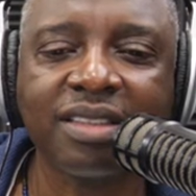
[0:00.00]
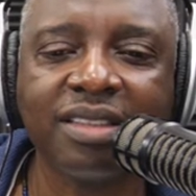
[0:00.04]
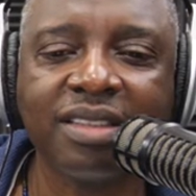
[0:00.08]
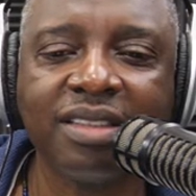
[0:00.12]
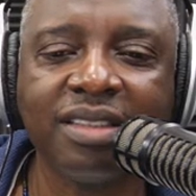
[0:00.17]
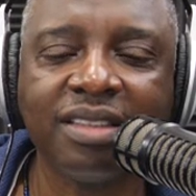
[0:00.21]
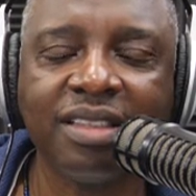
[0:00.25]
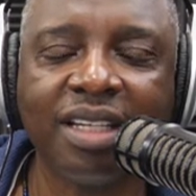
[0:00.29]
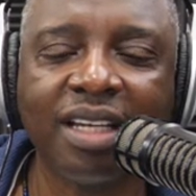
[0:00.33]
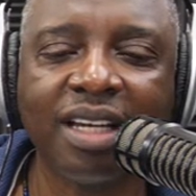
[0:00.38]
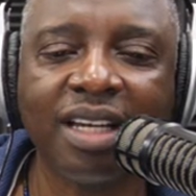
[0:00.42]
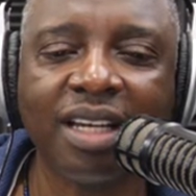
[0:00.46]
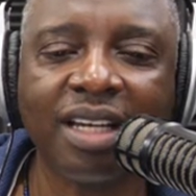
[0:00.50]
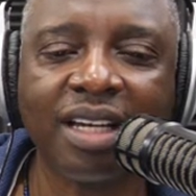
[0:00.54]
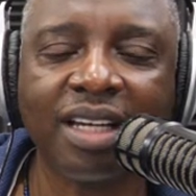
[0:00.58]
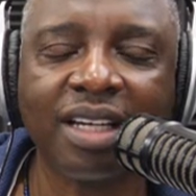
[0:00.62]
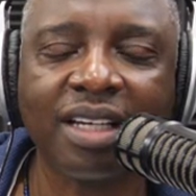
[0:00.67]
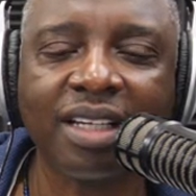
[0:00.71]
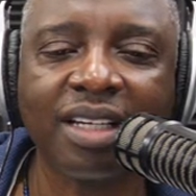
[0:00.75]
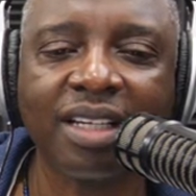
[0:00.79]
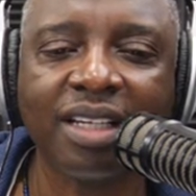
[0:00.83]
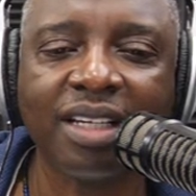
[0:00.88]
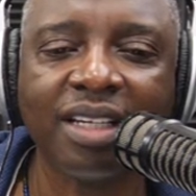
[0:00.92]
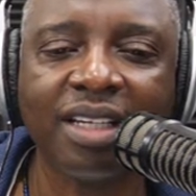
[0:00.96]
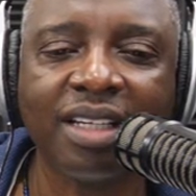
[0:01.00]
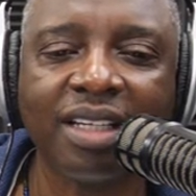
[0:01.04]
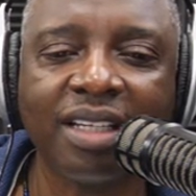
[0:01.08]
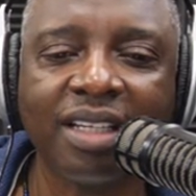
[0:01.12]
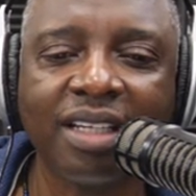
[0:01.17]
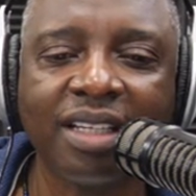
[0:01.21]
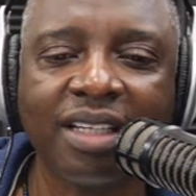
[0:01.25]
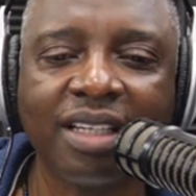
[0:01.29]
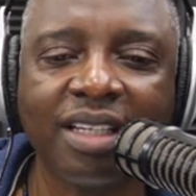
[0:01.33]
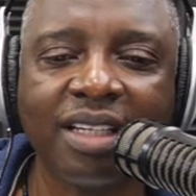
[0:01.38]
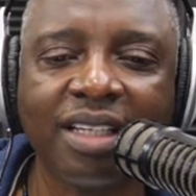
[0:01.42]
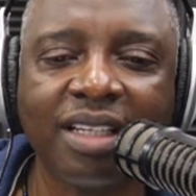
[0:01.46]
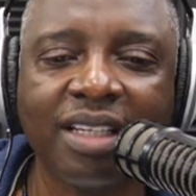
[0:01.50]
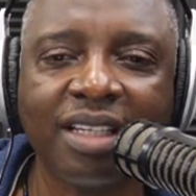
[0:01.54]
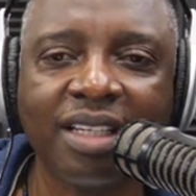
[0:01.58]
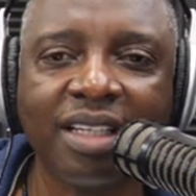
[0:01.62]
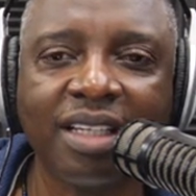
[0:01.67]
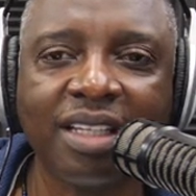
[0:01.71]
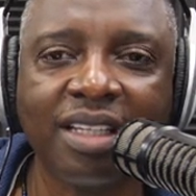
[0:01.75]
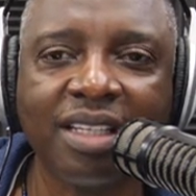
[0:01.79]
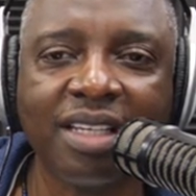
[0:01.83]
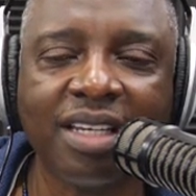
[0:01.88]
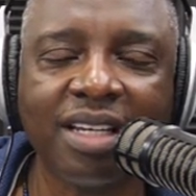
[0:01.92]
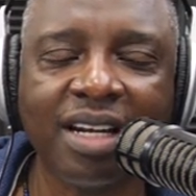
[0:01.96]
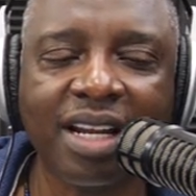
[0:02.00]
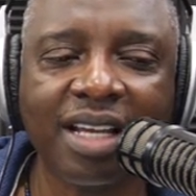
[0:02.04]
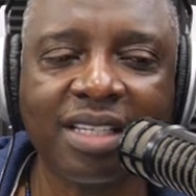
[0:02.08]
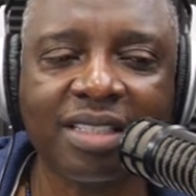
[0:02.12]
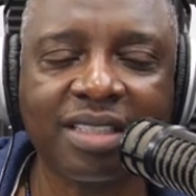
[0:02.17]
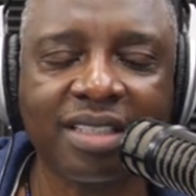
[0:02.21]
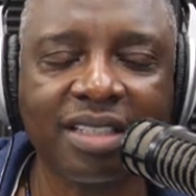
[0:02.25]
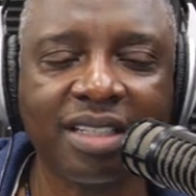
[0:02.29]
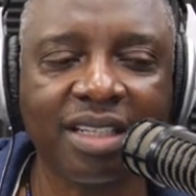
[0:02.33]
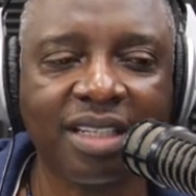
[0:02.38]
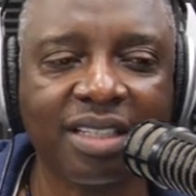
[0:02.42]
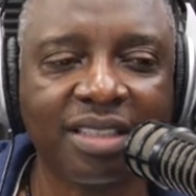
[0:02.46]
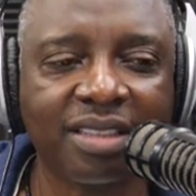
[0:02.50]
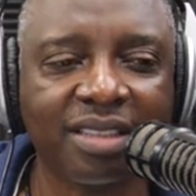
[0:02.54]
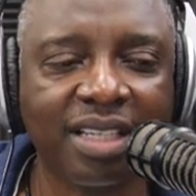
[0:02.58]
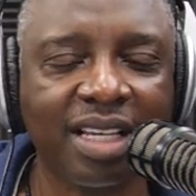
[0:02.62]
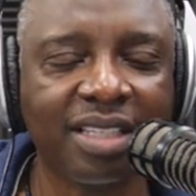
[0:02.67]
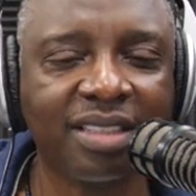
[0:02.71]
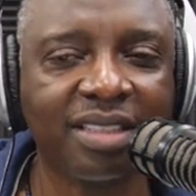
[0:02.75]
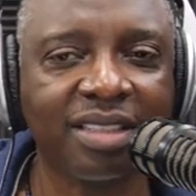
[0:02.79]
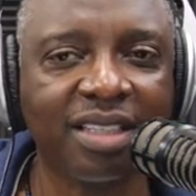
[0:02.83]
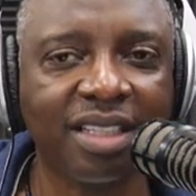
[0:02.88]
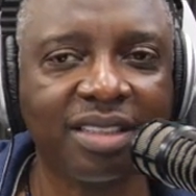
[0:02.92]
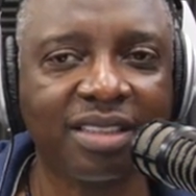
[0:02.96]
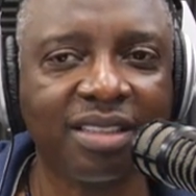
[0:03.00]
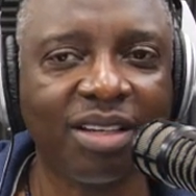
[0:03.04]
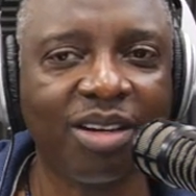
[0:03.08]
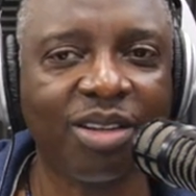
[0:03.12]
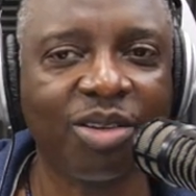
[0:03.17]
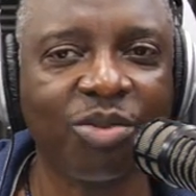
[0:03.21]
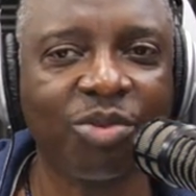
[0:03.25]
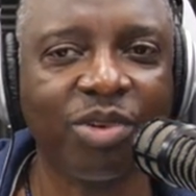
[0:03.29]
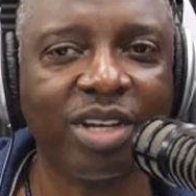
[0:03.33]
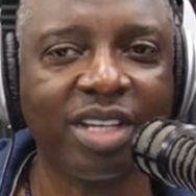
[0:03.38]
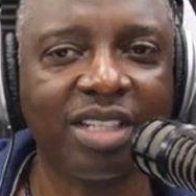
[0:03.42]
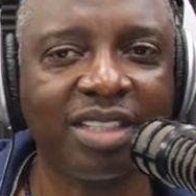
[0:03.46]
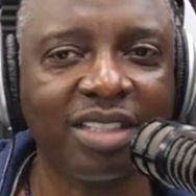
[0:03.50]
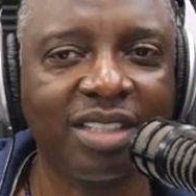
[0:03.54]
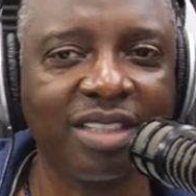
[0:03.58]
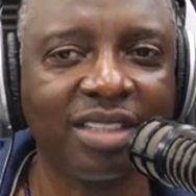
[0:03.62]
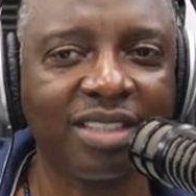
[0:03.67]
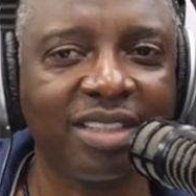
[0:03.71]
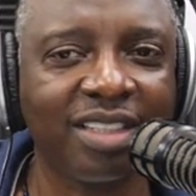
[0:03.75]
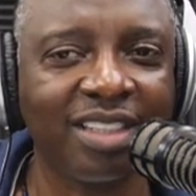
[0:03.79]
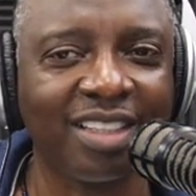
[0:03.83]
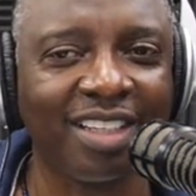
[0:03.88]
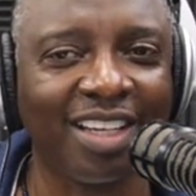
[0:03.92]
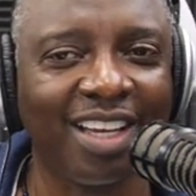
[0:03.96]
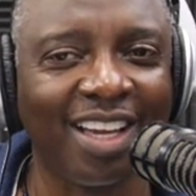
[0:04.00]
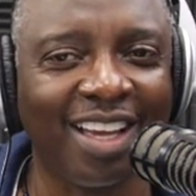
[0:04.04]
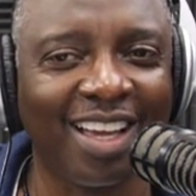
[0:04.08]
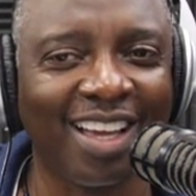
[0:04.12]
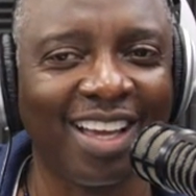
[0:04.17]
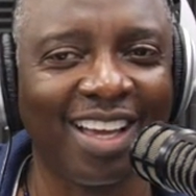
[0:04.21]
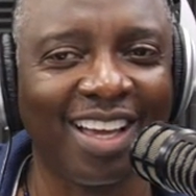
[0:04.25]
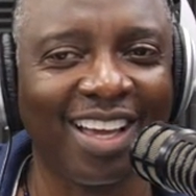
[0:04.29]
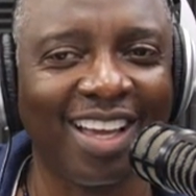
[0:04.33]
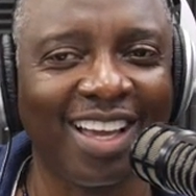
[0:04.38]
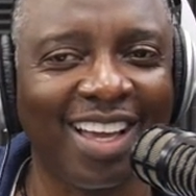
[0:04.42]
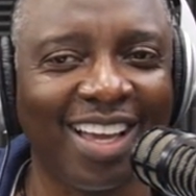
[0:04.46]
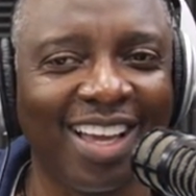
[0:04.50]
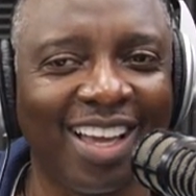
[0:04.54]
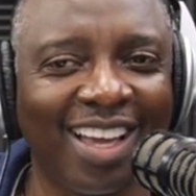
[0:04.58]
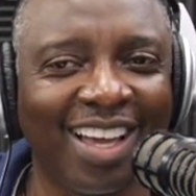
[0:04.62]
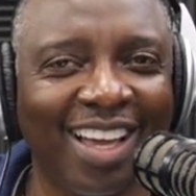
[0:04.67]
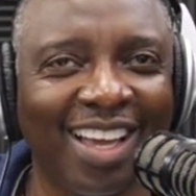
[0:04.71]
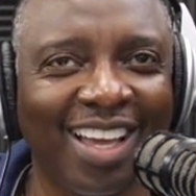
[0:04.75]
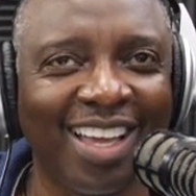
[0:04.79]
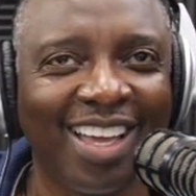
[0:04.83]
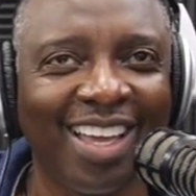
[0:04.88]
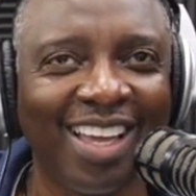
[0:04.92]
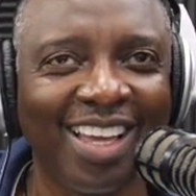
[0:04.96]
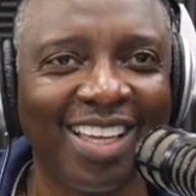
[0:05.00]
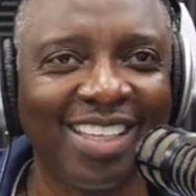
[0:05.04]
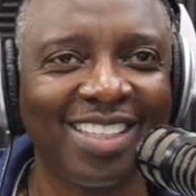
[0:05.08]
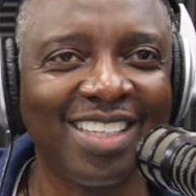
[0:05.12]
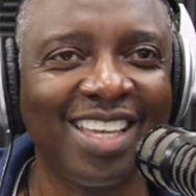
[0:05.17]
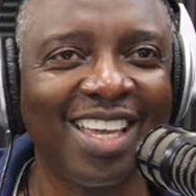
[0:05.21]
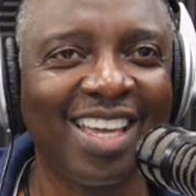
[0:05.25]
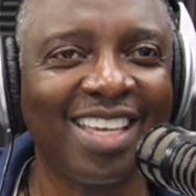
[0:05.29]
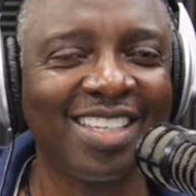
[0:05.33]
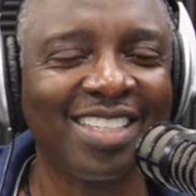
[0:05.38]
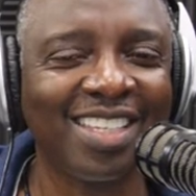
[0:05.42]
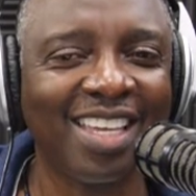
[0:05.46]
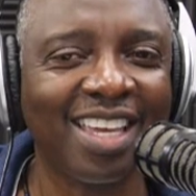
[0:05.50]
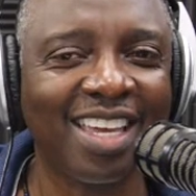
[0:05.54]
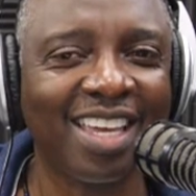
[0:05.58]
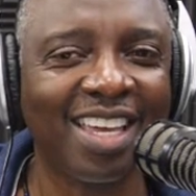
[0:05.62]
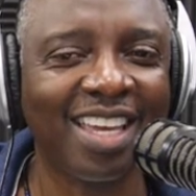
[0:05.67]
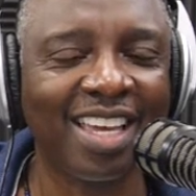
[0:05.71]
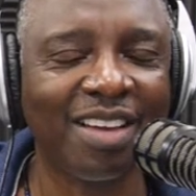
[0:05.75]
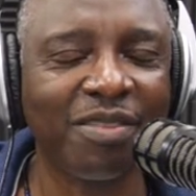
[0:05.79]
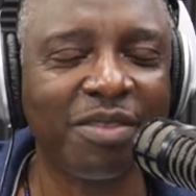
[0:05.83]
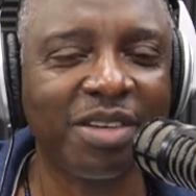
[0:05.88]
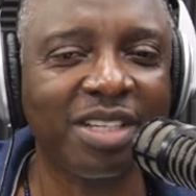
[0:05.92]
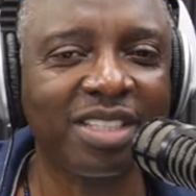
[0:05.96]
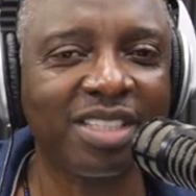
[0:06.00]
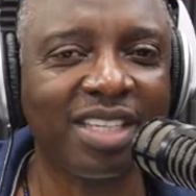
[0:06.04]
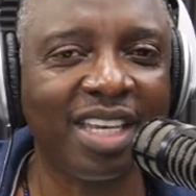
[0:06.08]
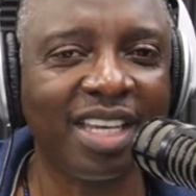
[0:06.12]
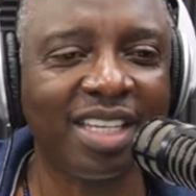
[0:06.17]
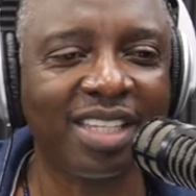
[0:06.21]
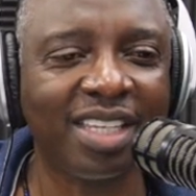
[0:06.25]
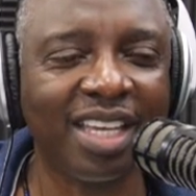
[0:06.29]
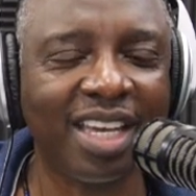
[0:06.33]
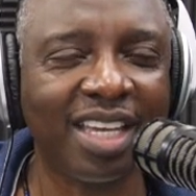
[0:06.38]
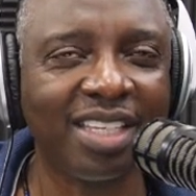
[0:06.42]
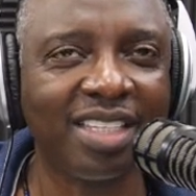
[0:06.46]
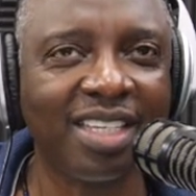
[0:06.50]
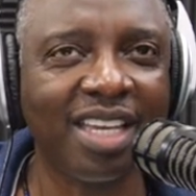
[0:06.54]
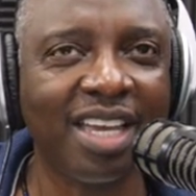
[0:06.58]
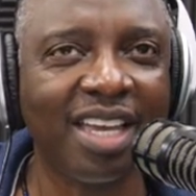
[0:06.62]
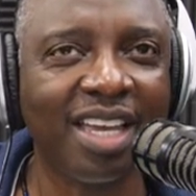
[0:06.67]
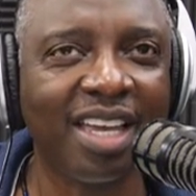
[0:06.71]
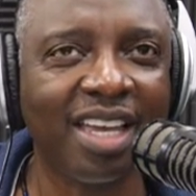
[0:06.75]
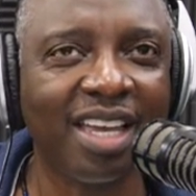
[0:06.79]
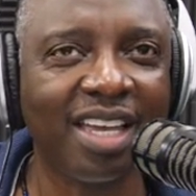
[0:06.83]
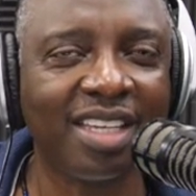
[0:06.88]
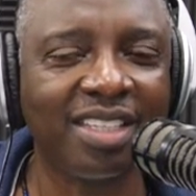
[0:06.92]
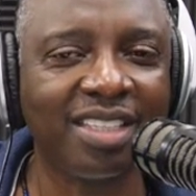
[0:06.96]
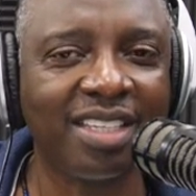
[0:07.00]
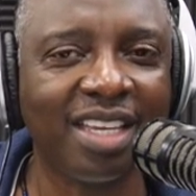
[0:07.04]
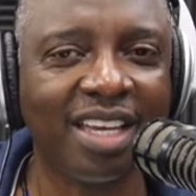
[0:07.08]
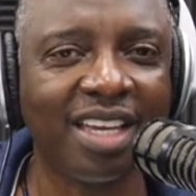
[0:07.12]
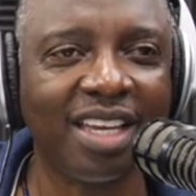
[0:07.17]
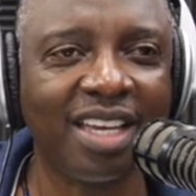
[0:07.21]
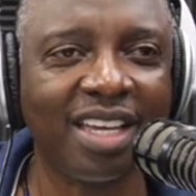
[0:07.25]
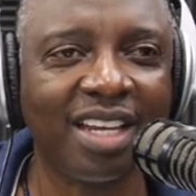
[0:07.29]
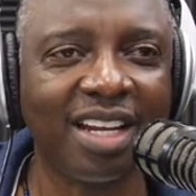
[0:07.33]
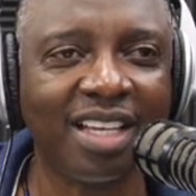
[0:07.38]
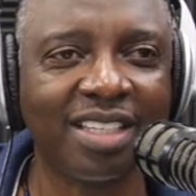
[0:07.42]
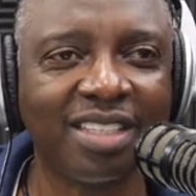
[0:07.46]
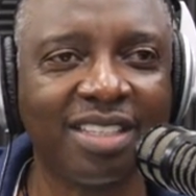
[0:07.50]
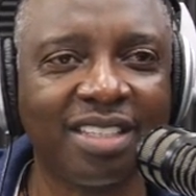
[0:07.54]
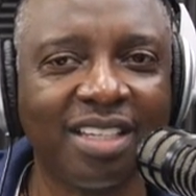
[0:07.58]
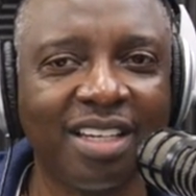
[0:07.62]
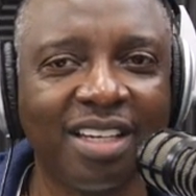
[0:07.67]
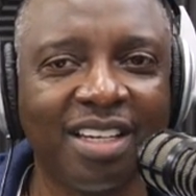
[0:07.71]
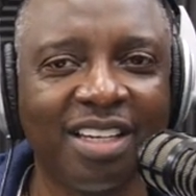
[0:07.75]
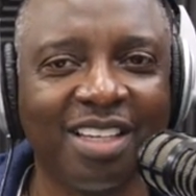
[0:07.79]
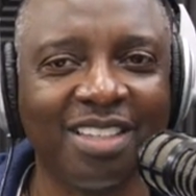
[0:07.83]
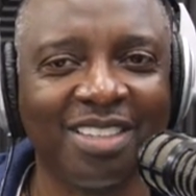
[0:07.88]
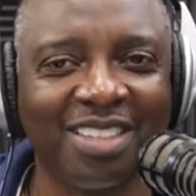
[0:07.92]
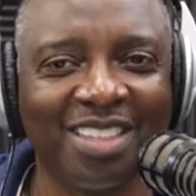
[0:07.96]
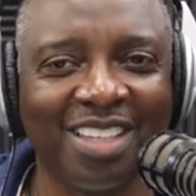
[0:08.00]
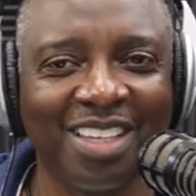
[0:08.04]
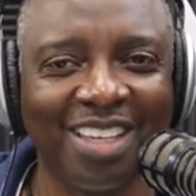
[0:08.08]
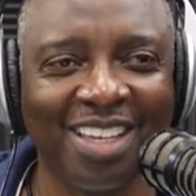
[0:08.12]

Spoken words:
Yeah. Yeah, that's us. That's us all the way, Linda. Yeah, we'll take that. Yeah, that's us.